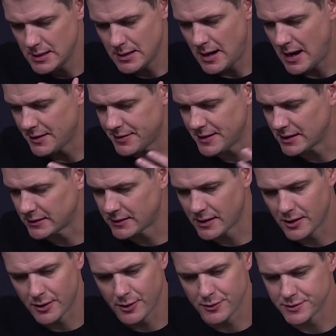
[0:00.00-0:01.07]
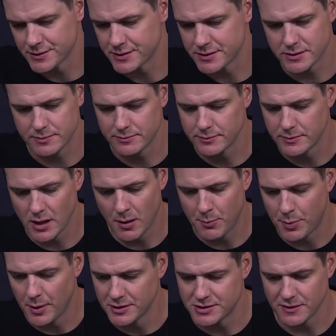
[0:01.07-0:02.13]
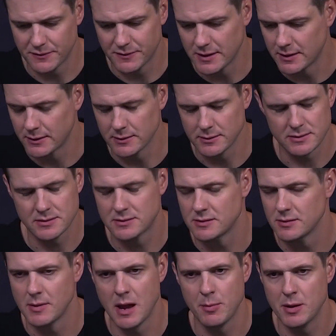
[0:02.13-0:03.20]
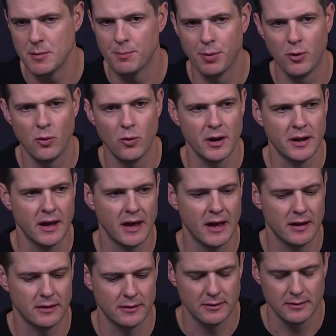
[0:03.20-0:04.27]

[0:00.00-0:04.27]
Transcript: I think there's a bunch of things to maybe point at,